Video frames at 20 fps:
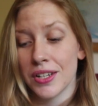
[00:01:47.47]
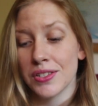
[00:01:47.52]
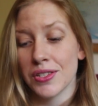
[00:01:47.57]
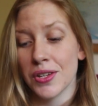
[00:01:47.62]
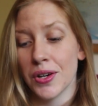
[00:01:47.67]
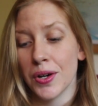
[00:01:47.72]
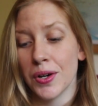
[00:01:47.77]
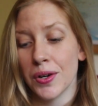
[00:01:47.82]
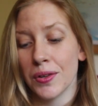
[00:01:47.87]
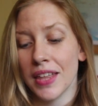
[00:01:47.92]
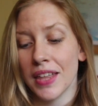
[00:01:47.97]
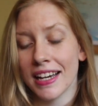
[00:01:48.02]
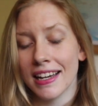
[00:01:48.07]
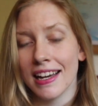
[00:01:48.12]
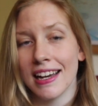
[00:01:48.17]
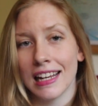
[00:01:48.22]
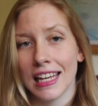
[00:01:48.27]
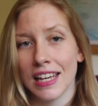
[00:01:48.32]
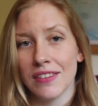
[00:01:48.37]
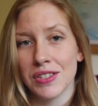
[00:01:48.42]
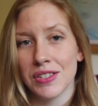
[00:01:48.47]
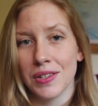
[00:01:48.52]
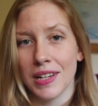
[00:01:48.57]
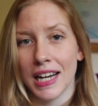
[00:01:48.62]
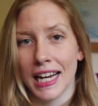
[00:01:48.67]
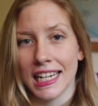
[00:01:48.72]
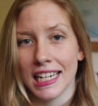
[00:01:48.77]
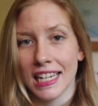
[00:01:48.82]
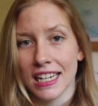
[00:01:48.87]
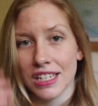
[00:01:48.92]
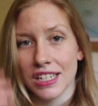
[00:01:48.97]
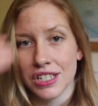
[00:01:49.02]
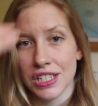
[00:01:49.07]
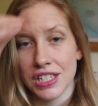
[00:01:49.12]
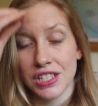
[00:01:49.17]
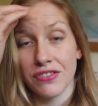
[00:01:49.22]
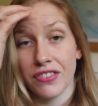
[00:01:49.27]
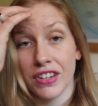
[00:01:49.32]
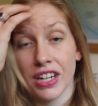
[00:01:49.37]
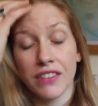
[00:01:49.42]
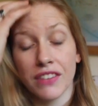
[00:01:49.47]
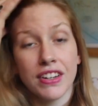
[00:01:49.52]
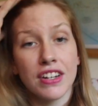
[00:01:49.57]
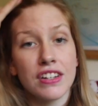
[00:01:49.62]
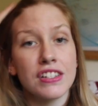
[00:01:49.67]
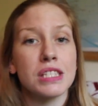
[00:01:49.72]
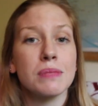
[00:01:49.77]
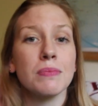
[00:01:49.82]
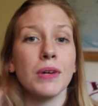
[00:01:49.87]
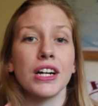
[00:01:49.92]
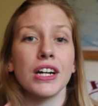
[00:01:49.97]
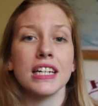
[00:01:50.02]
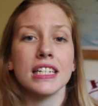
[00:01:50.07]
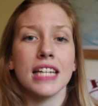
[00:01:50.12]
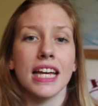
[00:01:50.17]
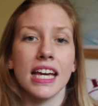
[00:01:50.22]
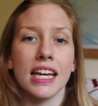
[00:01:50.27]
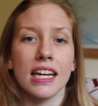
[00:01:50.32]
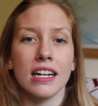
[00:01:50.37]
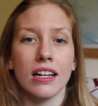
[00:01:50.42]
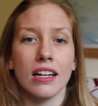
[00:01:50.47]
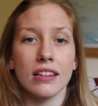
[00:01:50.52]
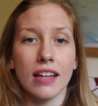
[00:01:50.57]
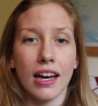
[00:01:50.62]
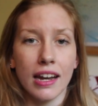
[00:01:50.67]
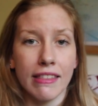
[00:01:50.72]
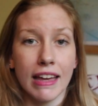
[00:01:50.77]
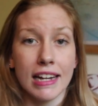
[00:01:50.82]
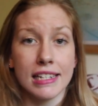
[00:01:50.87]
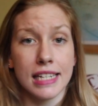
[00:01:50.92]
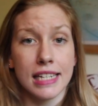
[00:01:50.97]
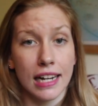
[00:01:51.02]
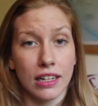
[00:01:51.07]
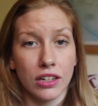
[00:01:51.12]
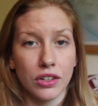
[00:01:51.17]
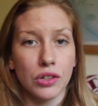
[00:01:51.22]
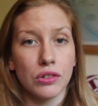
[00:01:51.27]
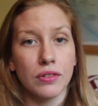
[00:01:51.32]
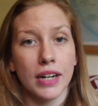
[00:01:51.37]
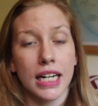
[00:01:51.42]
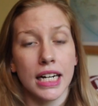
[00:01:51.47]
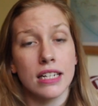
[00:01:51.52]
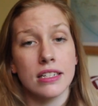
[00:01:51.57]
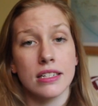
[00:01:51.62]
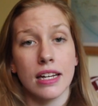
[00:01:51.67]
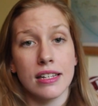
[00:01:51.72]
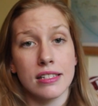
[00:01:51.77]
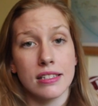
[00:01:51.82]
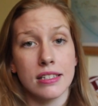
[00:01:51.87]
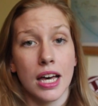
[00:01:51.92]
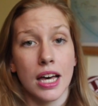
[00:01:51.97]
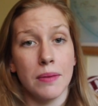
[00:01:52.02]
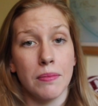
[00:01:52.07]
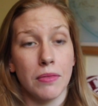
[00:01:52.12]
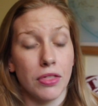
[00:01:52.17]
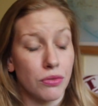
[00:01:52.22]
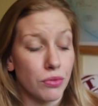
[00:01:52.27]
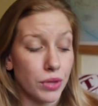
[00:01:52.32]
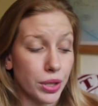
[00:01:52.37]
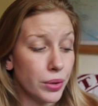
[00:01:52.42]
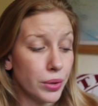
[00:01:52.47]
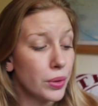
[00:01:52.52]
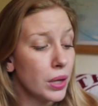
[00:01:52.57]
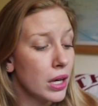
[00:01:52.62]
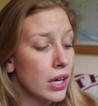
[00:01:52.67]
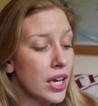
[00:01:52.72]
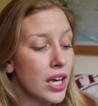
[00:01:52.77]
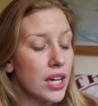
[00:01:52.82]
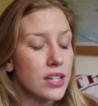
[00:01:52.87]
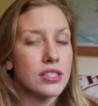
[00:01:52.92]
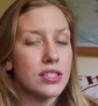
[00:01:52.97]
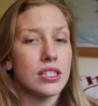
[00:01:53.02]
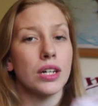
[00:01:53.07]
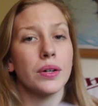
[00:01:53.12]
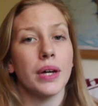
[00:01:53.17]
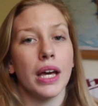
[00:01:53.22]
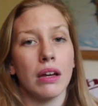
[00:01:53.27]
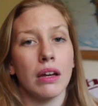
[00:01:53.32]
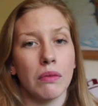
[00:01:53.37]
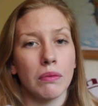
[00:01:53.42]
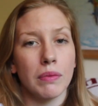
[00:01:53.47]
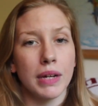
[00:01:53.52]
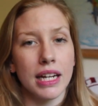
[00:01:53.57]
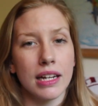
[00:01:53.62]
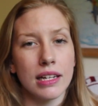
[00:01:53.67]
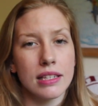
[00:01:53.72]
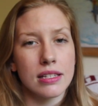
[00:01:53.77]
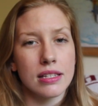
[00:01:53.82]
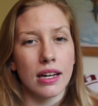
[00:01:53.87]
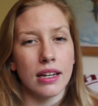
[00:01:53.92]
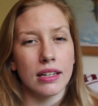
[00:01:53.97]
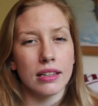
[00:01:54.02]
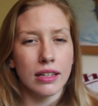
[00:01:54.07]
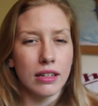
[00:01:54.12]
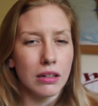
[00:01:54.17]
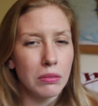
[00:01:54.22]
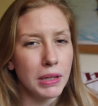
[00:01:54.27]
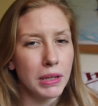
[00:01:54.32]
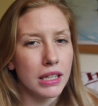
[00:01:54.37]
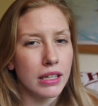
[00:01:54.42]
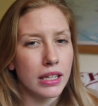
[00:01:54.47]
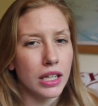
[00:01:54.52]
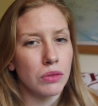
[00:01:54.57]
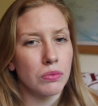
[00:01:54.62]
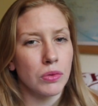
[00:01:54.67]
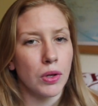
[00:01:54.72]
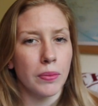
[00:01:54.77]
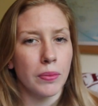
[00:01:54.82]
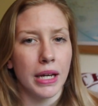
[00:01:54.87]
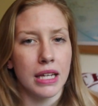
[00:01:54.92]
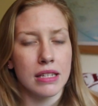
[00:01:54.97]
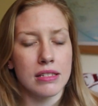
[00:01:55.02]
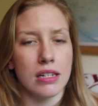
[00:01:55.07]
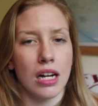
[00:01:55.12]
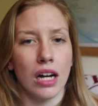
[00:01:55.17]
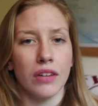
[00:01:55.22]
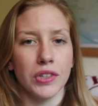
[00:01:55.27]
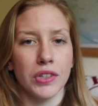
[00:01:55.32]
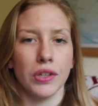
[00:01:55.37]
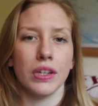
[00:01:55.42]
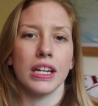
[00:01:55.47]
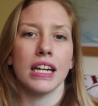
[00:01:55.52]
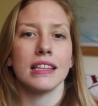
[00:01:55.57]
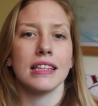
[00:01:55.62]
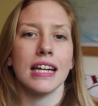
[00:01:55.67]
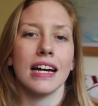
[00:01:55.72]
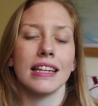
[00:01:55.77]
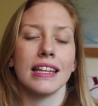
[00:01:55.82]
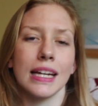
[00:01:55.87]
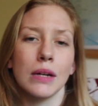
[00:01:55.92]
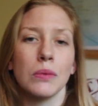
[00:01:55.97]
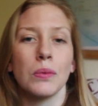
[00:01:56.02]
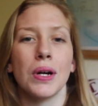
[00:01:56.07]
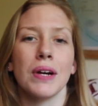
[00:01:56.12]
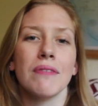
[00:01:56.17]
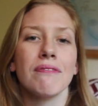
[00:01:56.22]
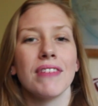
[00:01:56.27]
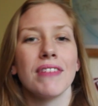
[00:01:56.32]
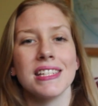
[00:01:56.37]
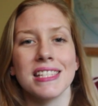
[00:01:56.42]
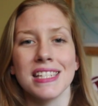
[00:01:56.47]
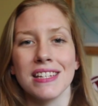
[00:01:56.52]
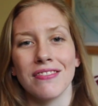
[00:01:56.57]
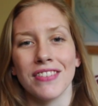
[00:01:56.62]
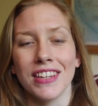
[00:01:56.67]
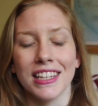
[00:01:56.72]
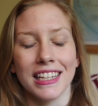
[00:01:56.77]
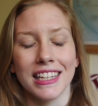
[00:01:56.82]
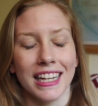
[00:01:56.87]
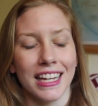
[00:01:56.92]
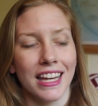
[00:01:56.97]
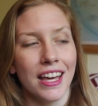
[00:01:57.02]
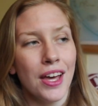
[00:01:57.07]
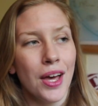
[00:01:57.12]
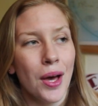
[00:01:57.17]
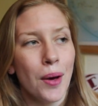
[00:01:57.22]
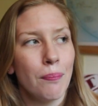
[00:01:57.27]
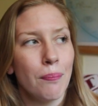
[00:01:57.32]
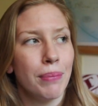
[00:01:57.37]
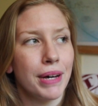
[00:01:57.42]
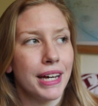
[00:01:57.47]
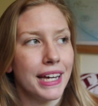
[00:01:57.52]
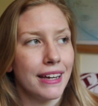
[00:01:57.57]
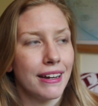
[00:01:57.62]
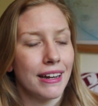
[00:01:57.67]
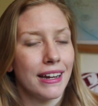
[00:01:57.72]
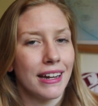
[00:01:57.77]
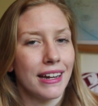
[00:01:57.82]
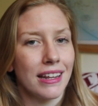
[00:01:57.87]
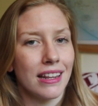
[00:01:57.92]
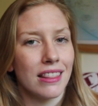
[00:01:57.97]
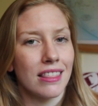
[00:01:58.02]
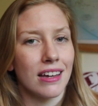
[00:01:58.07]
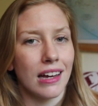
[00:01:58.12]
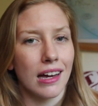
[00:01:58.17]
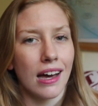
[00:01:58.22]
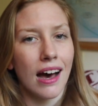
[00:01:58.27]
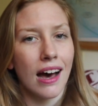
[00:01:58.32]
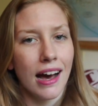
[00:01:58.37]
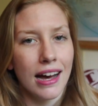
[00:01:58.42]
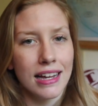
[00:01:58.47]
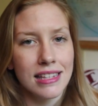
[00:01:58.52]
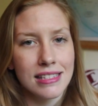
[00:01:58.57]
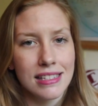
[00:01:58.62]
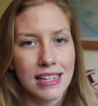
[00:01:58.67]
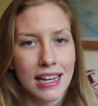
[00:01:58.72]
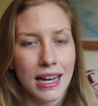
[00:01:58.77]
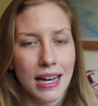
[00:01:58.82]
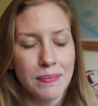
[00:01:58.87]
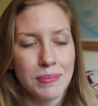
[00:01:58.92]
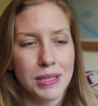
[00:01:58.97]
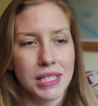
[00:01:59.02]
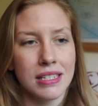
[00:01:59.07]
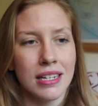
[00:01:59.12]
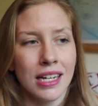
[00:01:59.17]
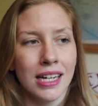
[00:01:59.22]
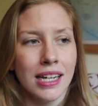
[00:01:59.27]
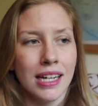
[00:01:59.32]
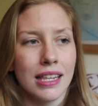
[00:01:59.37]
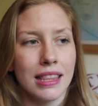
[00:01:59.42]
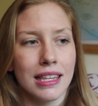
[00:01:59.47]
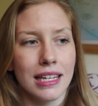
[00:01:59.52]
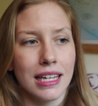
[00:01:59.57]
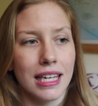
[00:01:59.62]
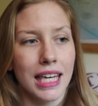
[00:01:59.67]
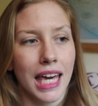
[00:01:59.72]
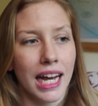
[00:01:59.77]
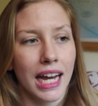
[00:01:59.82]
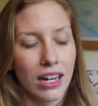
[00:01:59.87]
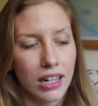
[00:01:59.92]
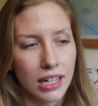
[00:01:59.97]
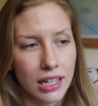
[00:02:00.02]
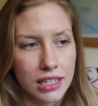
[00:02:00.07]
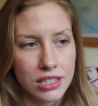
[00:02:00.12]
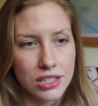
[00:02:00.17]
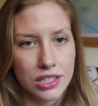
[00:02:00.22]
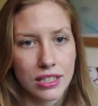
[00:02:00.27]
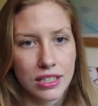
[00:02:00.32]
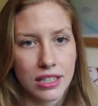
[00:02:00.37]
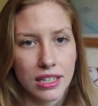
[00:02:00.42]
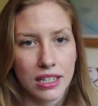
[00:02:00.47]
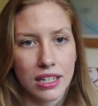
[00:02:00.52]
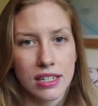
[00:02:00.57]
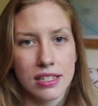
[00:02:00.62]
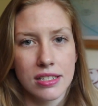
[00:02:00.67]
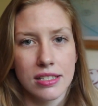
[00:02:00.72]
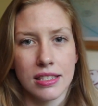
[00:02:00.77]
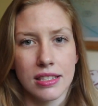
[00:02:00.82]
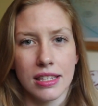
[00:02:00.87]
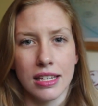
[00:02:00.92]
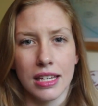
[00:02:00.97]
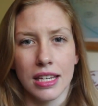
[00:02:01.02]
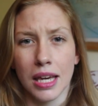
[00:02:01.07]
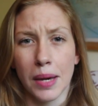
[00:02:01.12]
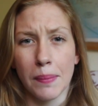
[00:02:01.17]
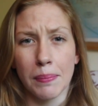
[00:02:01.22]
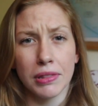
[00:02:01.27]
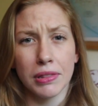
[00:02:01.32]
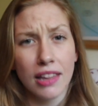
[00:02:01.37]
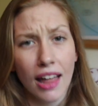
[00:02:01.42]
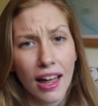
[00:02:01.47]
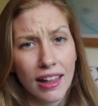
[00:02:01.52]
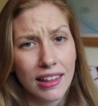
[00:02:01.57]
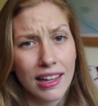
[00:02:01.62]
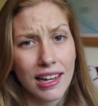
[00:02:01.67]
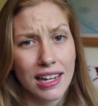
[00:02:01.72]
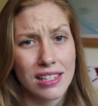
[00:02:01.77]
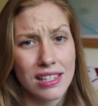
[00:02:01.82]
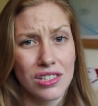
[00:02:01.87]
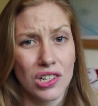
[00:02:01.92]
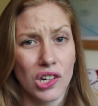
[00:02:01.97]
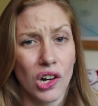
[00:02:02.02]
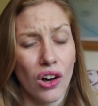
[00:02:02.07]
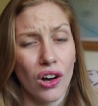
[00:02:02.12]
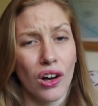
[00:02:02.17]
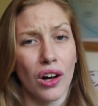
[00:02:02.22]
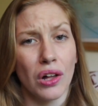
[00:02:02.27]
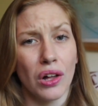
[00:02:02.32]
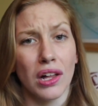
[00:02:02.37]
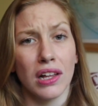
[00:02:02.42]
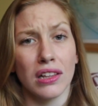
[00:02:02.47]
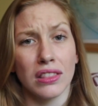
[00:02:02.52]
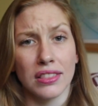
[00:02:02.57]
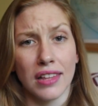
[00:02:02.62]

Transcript: So that kind of gives you an idea. She's very, very smart and a lot of that technical writing does come through. So it reads a little bit like a romance novel. You get that like warm fuzzy feeling, but the concepts, the characters, the plot lines are all a